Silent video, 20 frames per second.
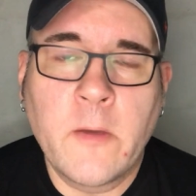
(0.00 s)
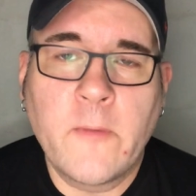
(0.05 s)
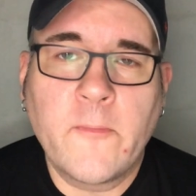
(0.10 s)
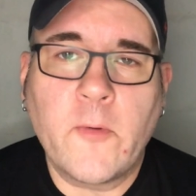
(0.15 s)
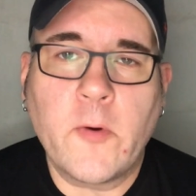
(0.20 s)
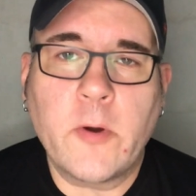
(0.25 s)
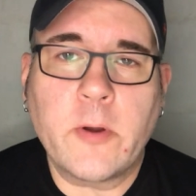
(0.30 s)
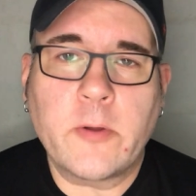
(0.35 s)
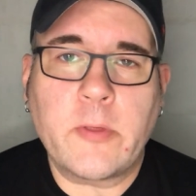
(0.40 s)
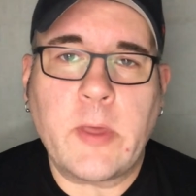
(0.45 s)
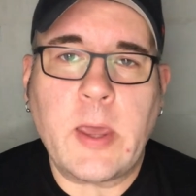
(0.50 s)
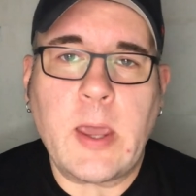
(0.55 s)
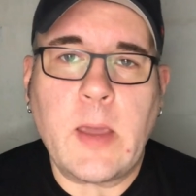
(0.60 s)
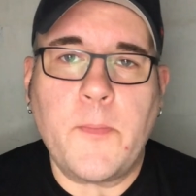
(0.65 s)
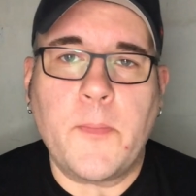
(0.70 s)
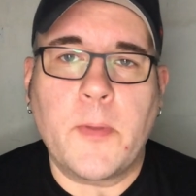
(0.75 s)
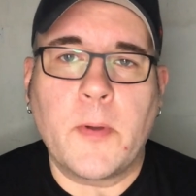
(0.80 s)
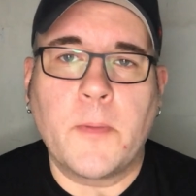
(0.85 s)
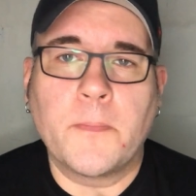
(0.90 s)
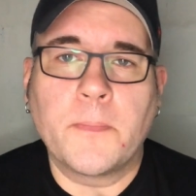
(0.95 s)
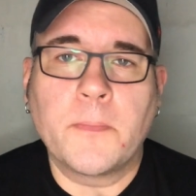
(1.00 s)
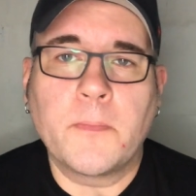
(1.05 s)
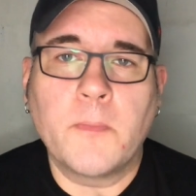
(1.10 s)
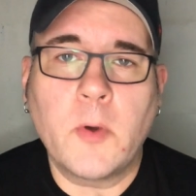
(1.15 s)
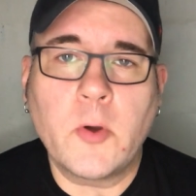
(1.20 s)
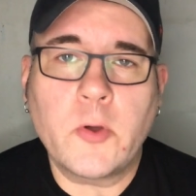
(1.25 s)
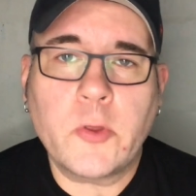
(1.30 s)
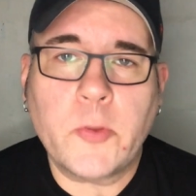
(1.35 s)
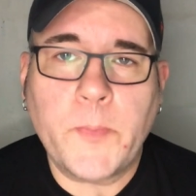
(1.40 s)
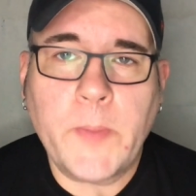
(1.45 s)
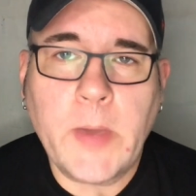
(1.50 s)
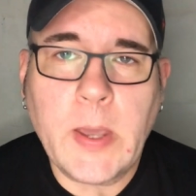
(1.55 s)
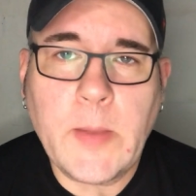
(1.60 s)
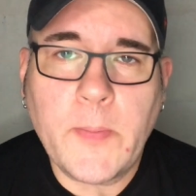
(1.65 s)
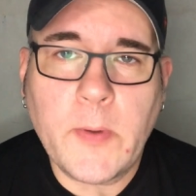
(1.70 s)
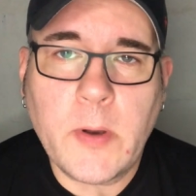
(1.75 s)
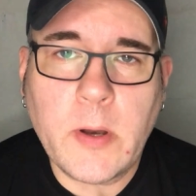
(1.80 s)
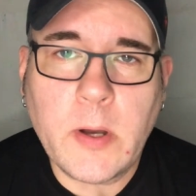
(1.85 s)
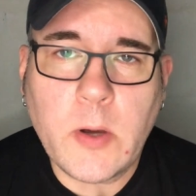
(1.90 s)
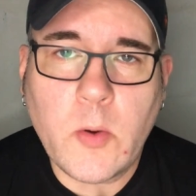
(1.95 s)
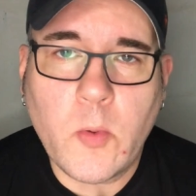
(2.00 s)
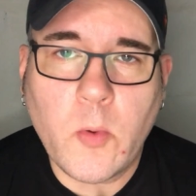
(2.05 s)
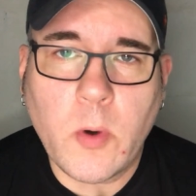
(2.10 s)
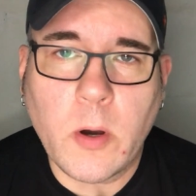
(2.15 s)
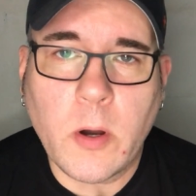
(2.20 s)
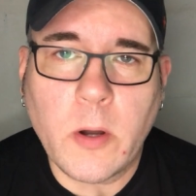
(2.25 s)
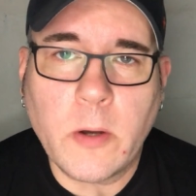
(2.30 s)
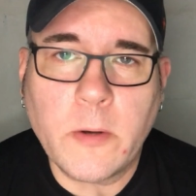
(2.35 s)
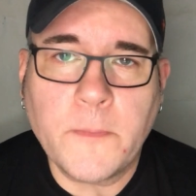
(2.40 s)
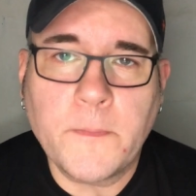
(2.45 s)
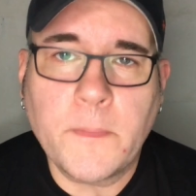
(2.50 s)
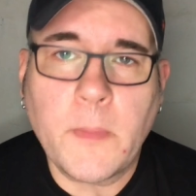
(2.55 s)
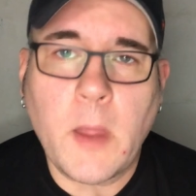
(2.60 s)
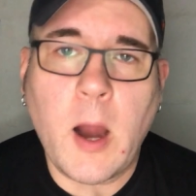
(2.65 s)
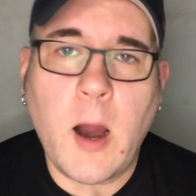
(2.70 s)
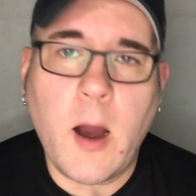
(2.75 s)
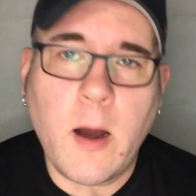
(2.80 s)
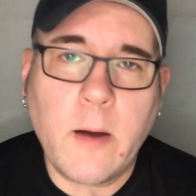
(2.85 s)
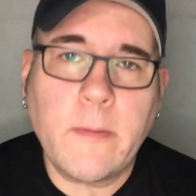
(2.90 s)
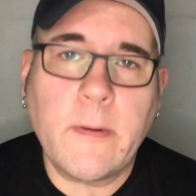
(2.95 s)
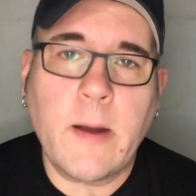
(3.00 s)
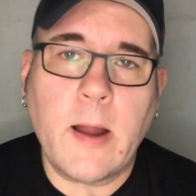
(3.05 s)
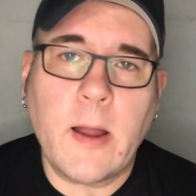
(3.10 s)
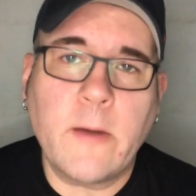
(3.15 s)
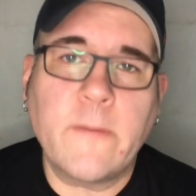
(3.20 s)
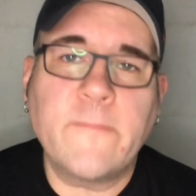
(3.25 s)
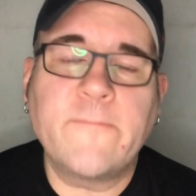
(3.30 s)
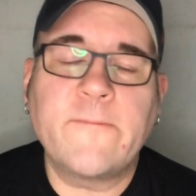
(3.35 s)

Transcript: For example, most people in the world are around